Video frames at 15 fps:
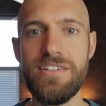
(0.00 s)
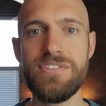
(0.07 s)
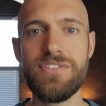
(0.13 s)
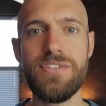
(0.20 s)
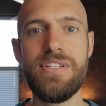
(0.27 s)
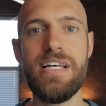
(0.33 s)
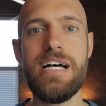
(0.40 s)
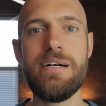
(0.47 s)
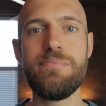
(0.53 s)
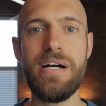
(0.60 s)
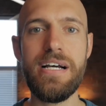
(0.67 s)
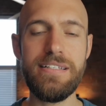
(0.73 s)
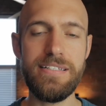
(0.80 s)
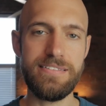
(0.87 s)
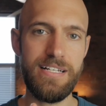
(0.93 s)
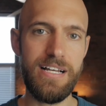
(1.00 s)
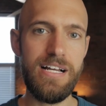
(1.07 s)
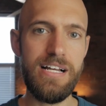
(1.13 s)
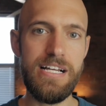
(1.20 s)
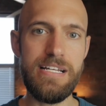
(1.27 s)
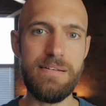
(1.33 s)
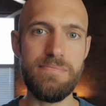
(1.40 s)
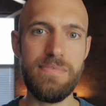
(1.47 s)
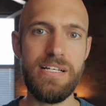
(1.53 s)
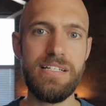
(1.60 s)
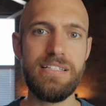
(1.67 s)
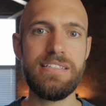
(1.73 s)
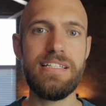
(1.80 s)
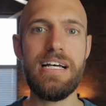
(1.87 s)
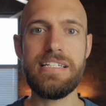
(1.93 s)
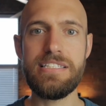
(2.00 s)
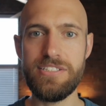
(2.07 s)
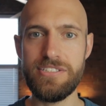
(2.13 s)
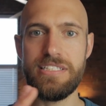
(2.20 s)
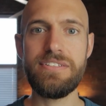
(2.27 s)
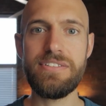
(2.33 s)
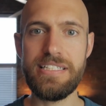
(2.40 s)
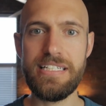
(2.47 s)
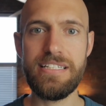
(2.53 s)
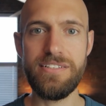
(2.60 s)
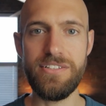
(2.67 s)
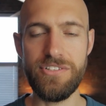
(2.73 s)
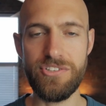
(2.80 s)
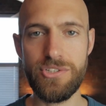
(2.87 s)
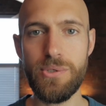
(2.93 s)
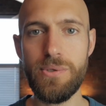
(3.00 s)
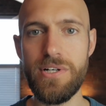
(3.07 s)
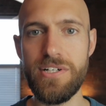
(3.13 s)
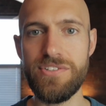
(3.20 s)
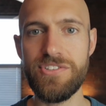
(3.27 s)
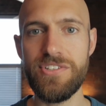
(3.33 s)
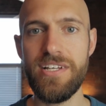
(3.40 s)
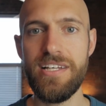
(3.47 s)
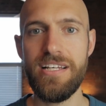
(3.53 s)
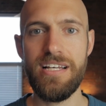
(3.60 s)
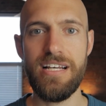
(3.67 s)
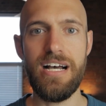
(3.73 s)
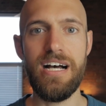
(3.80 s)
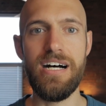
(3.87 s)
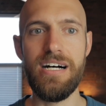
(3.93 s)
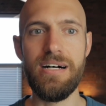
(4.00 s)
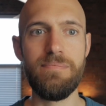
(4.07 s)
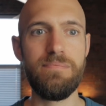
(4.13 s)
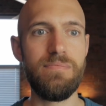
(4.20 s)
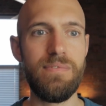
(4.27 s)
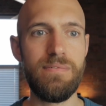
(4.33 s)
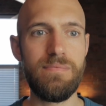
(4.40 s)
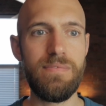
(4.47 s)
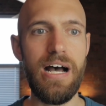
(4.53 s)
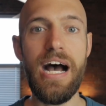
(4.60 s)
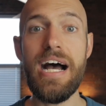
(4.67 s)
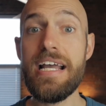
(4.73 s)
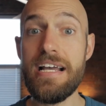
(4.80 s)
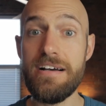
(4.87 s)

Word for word: so that by the time that you're near the end of this course, uh, I